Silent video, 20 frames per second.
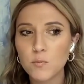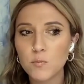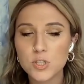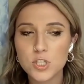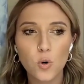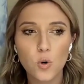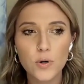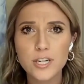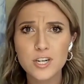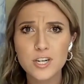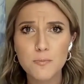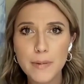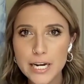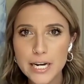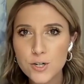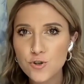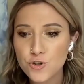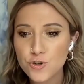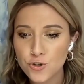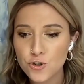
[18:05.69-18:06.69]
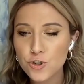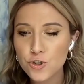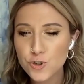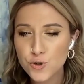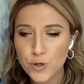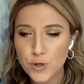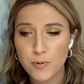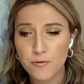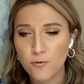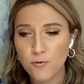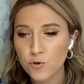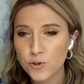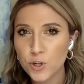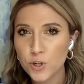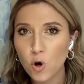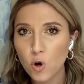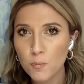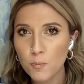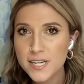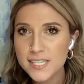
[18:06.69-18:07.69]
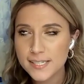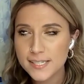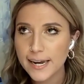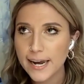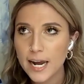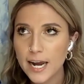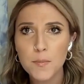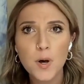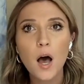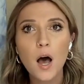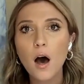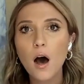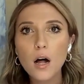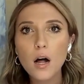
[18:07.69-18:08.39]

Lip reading: and was going into major surgery before the Ole Miss game.